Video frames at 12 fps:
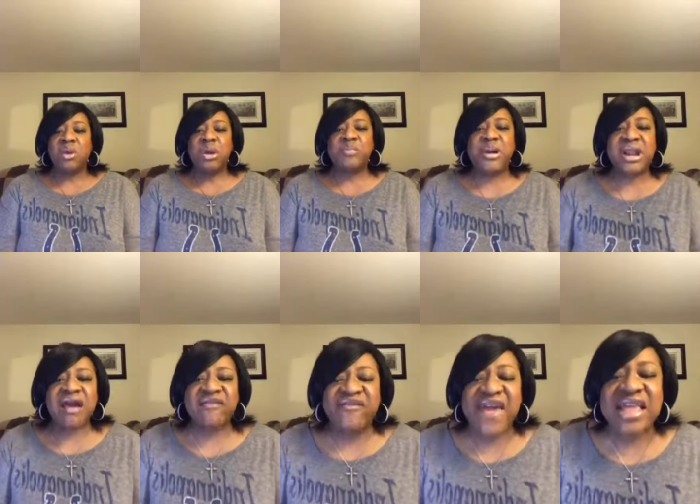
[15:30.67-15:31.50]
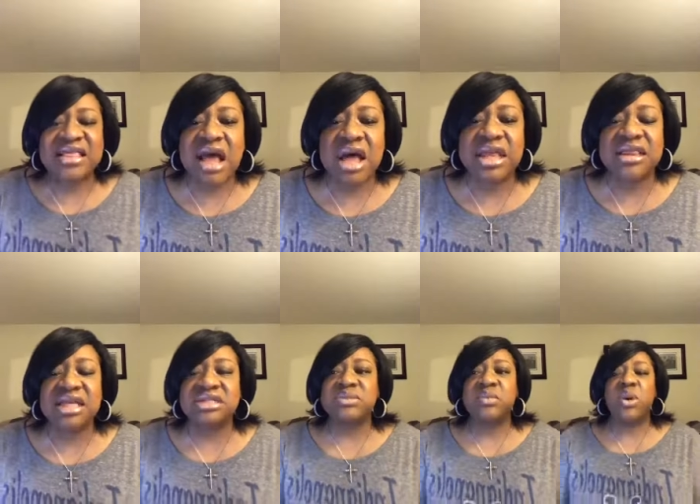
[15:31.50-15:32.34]
We put our faith on it
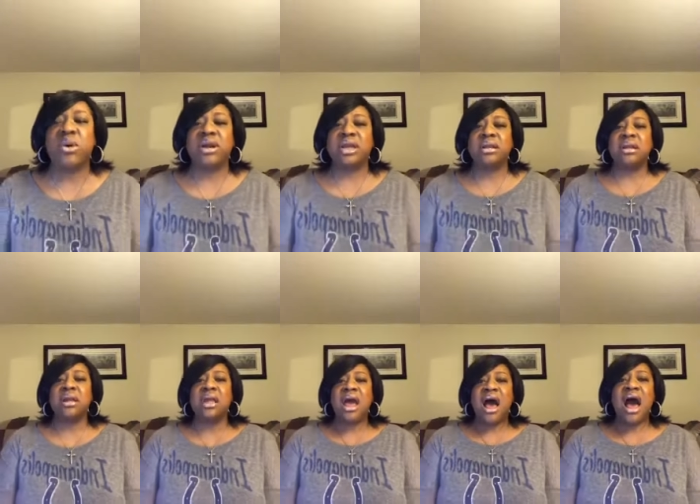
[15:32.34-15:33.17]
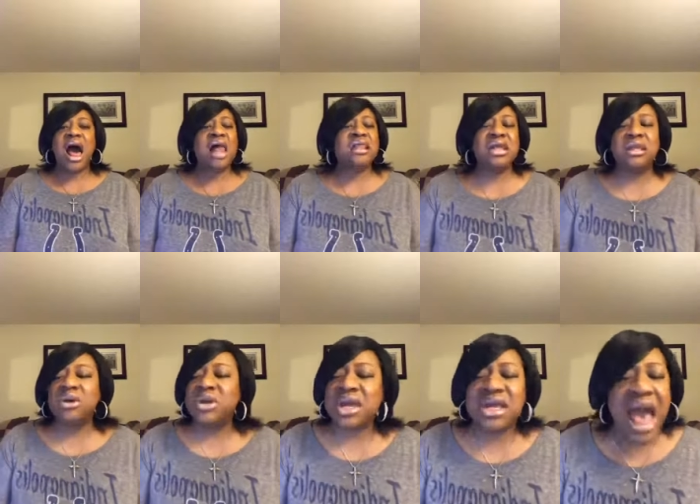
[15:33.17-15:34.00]
this morning.
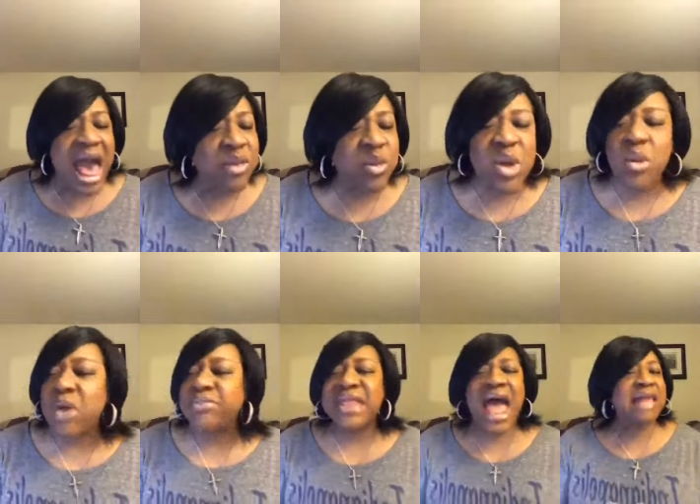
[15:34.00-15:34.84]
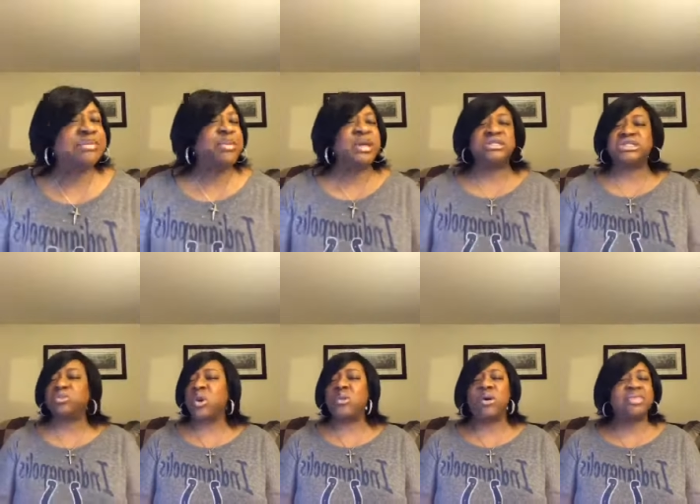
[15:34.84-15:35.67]
Hallelujah, God. We will not
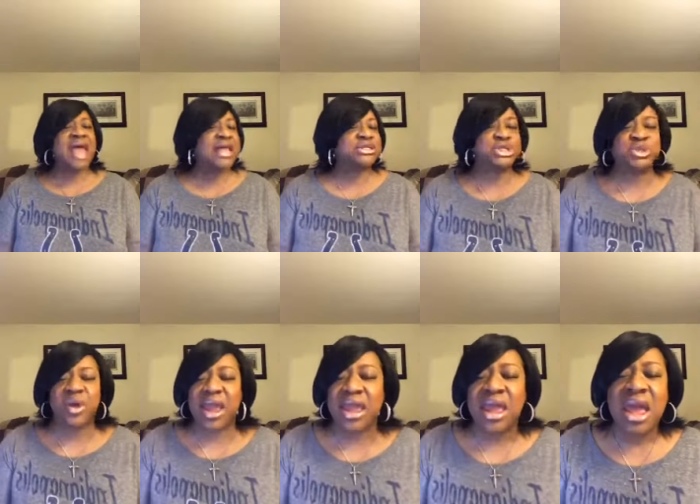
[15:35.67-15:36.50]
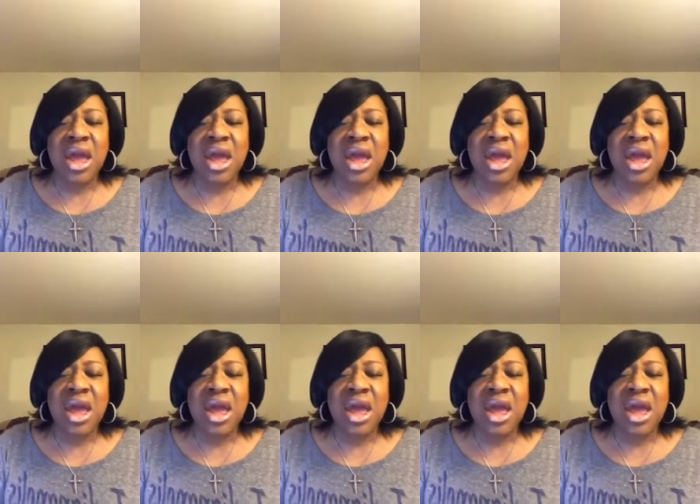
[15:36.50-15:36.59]
stray.